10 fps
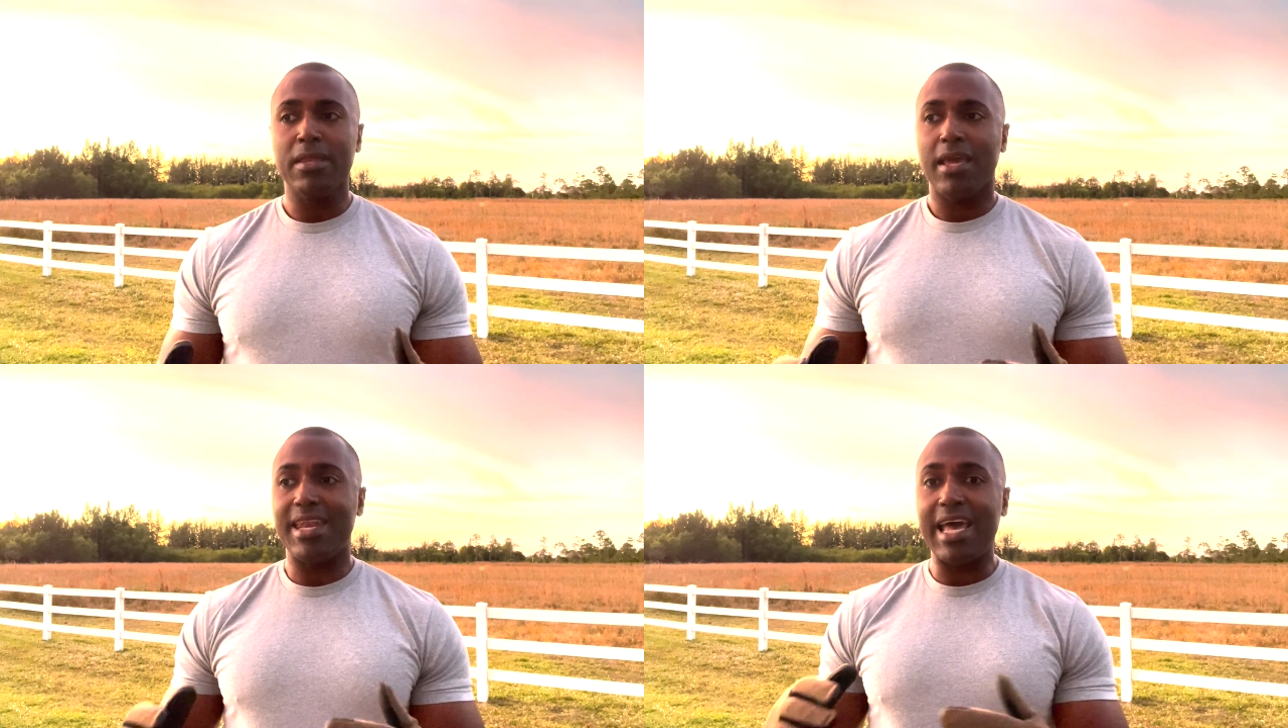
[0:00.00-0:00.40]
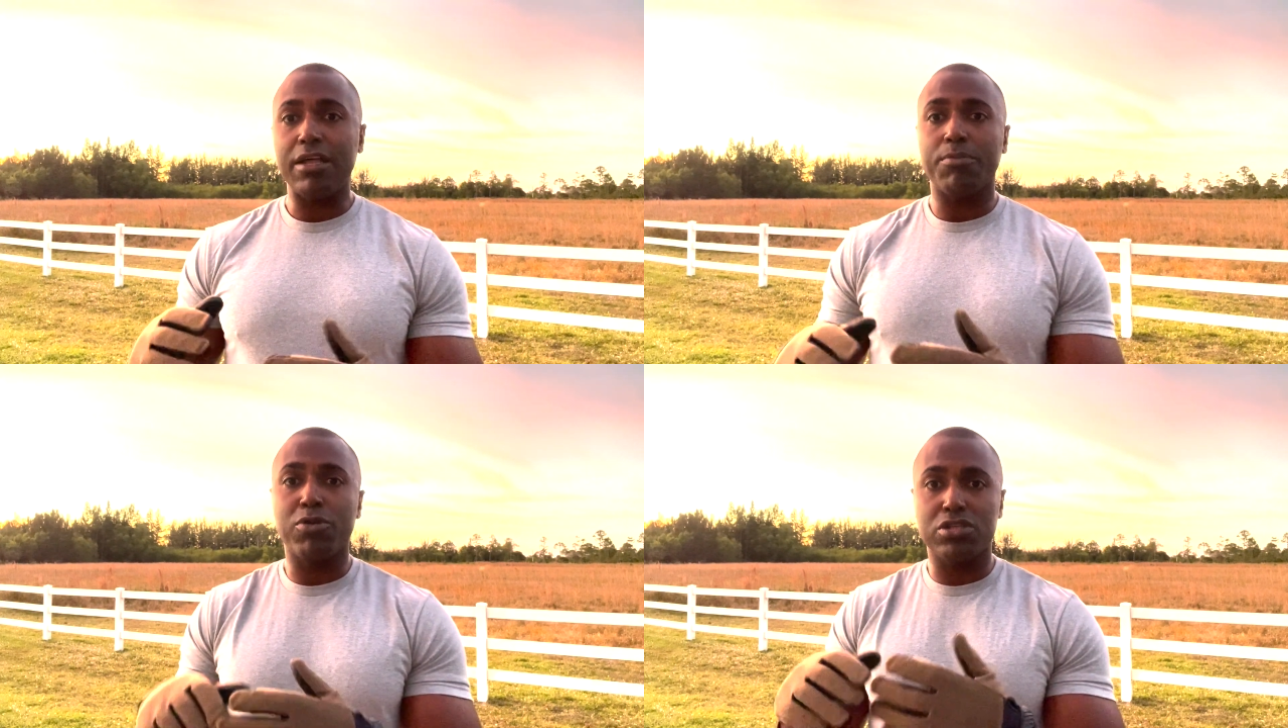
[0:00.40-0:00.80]
and now
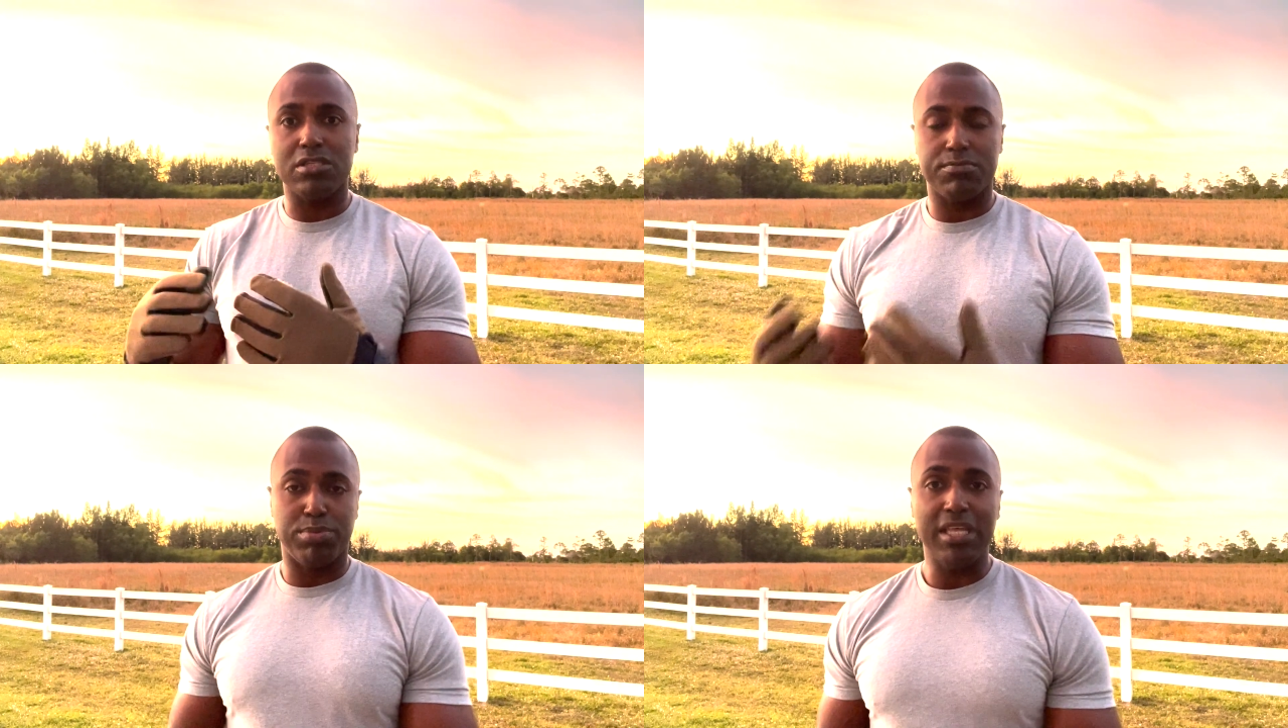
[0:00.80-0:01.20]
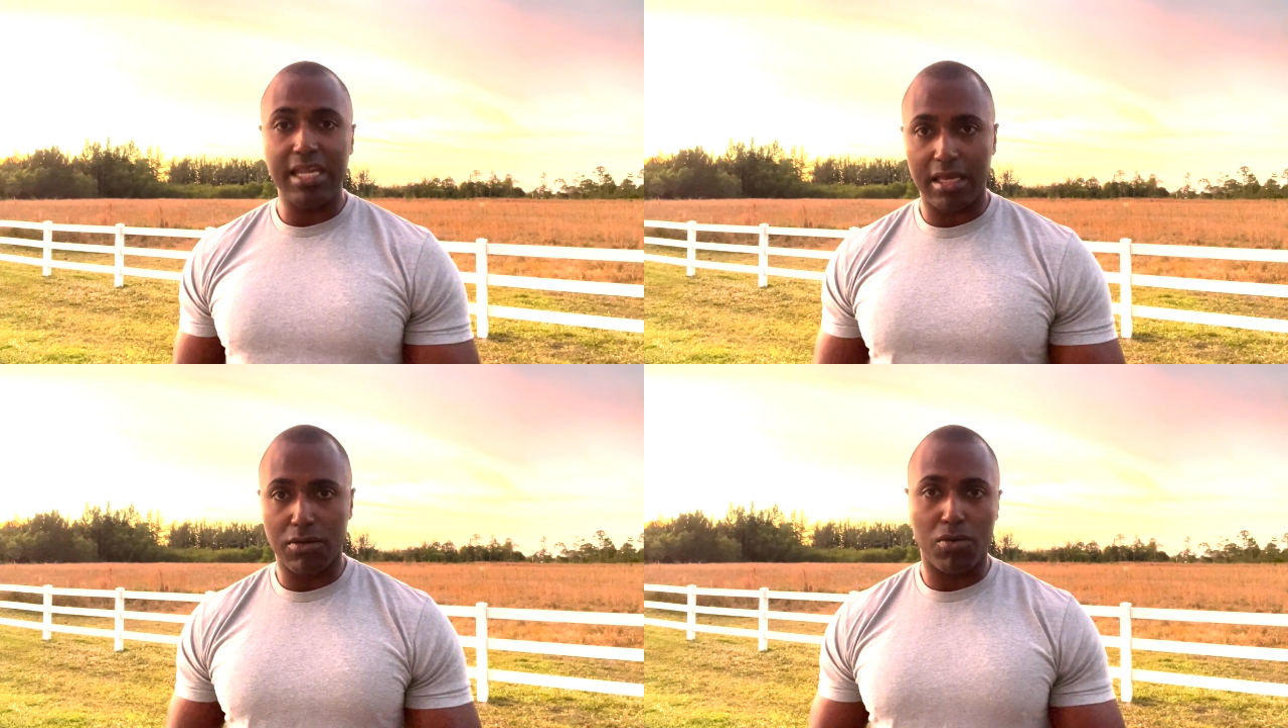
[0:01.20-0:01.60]
the person's
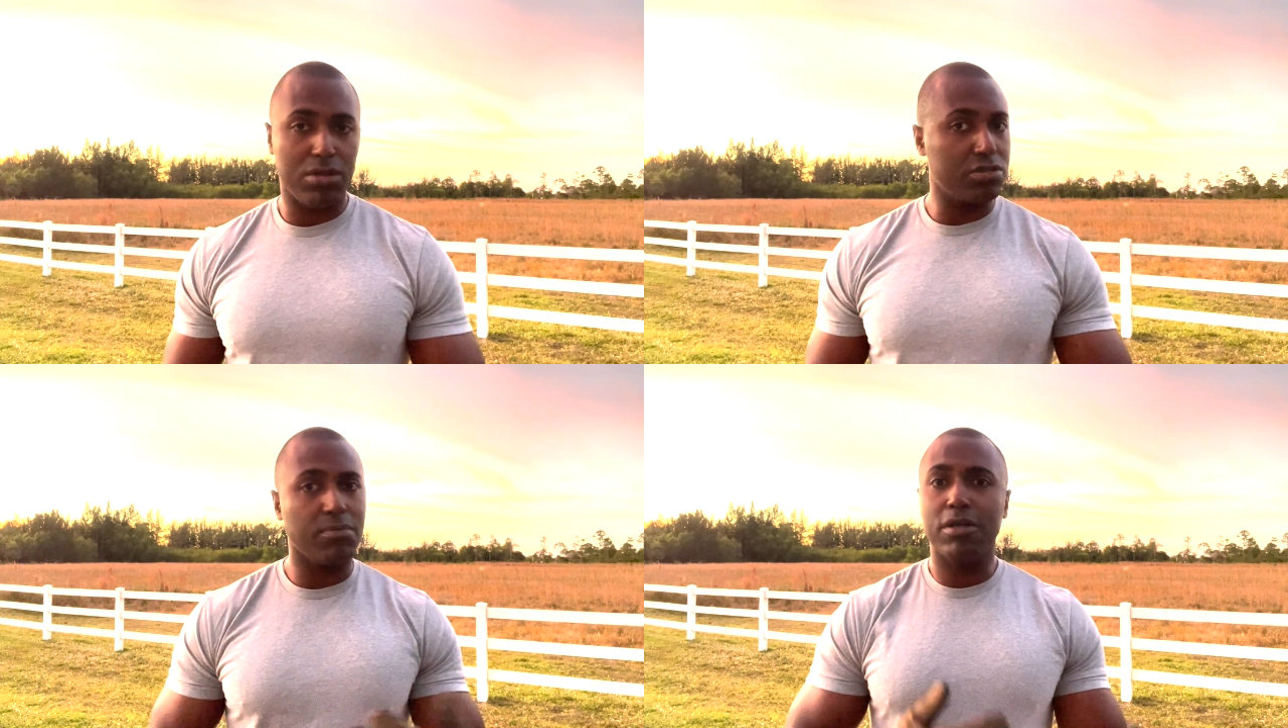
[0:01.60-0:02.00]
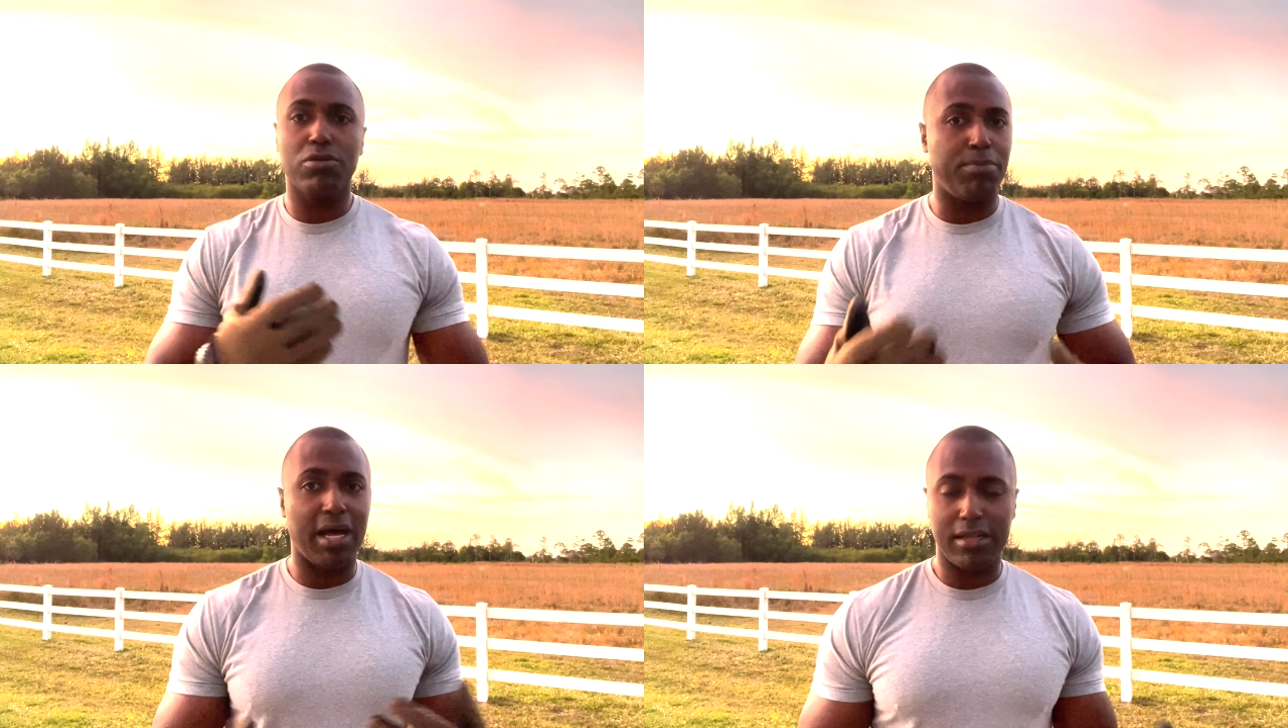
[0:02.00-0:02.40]
bleeding or there's some other
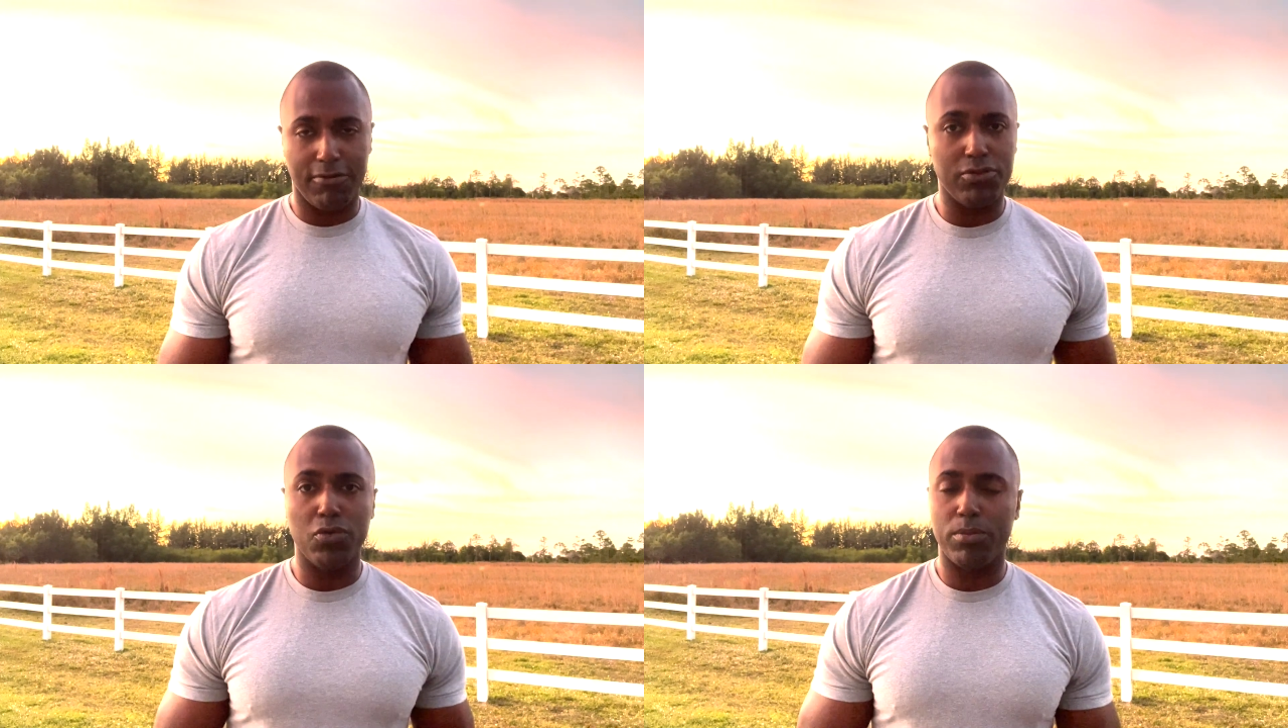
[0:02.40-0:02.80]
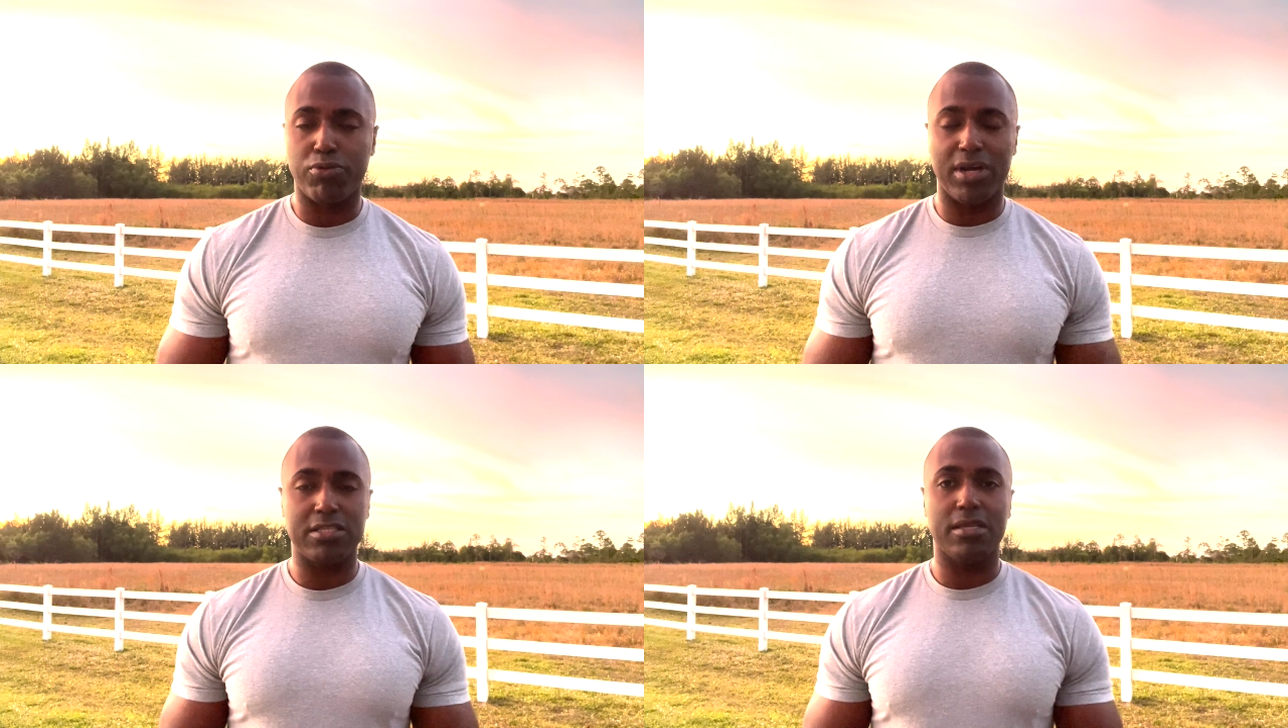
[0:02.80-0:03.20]
bodily fluid
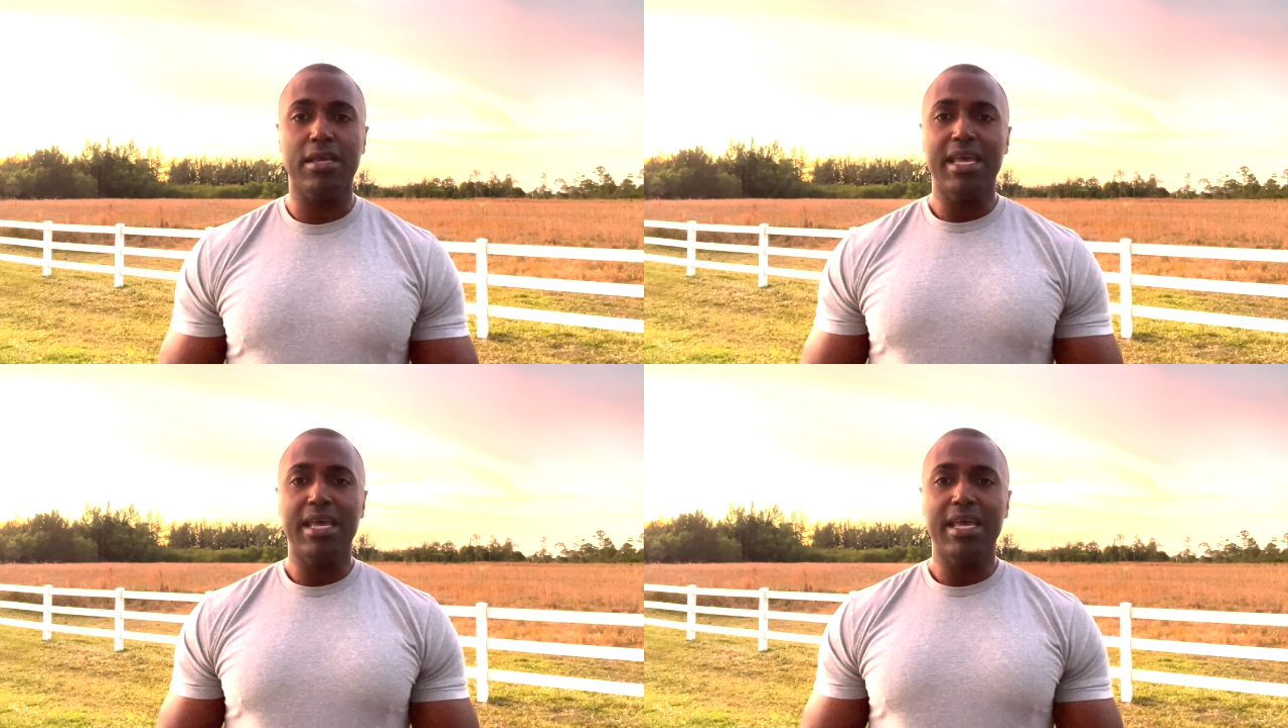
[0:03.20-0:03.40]
present.